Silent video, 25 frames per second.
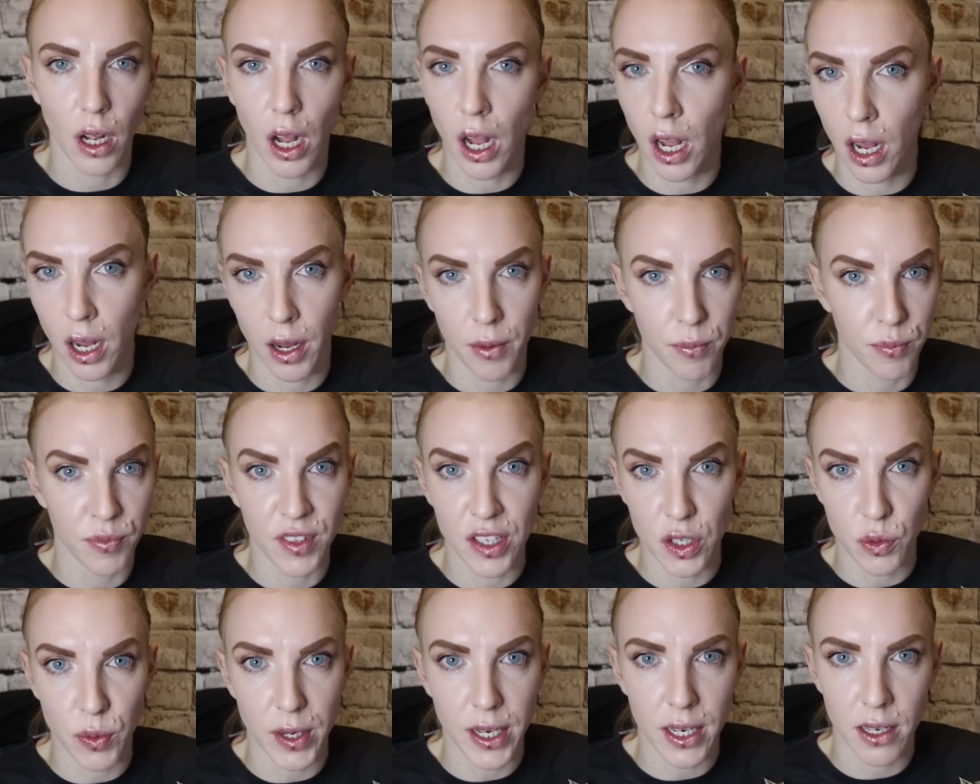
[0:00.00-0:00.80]
uh,
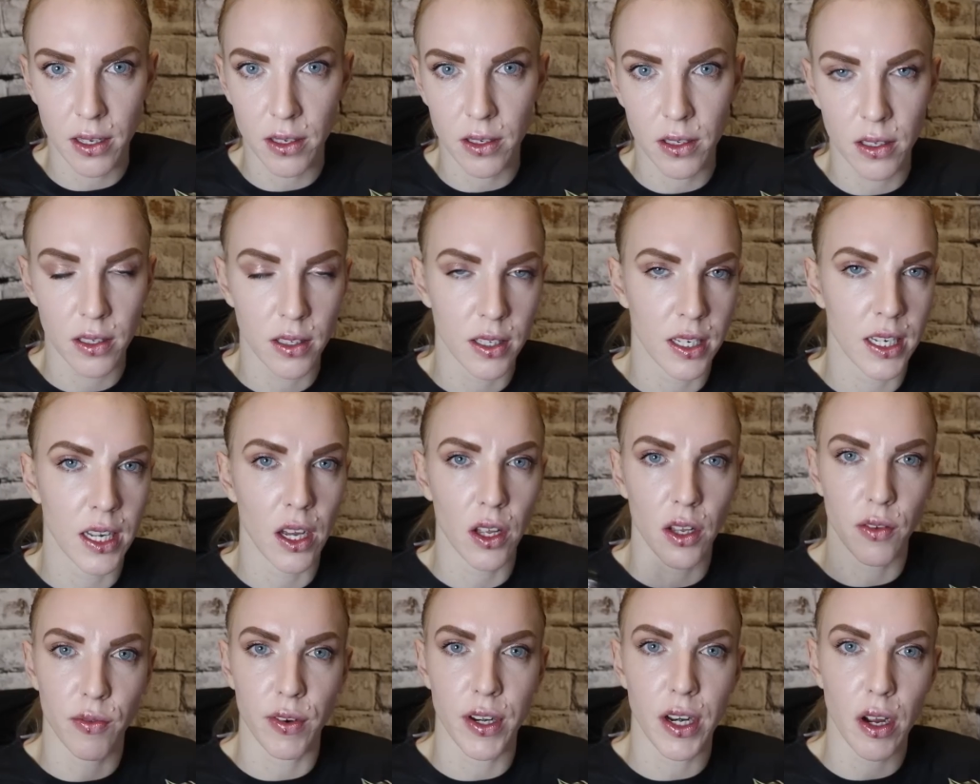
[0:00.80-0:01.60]
this week. The
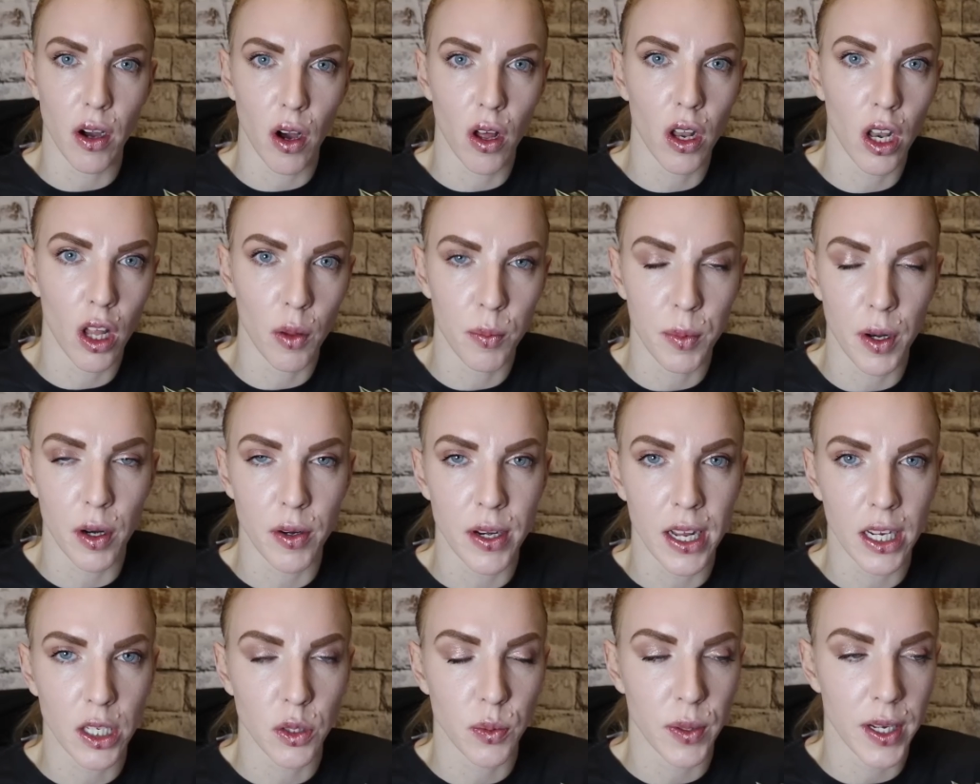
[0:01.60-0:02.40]
other video I'll
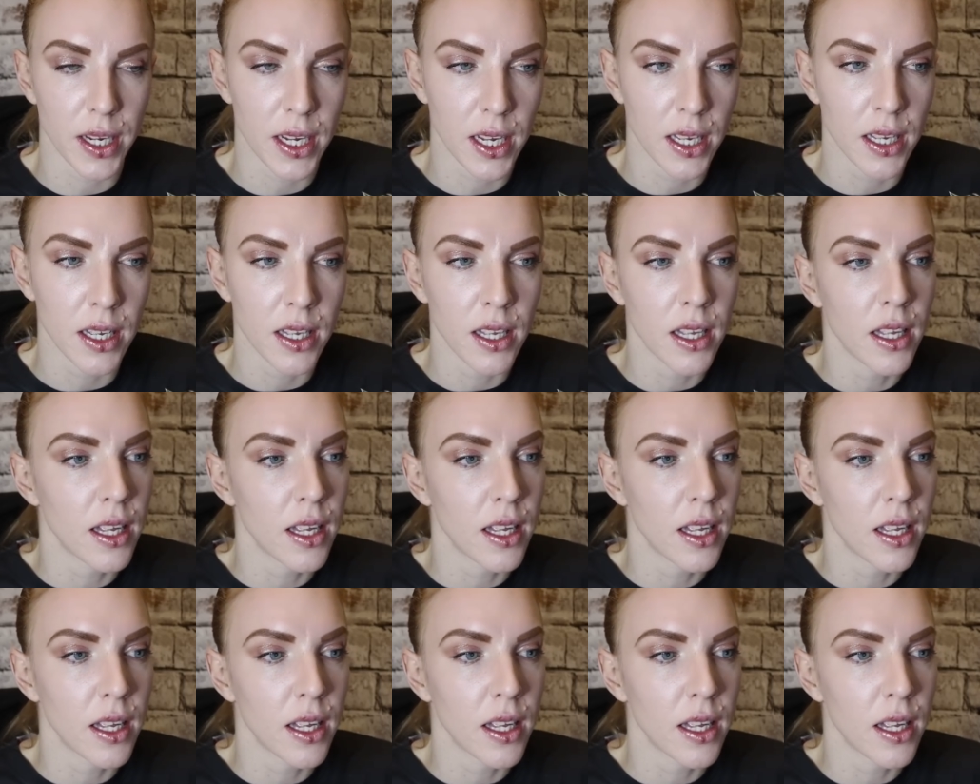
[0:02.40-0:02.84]
upload next week.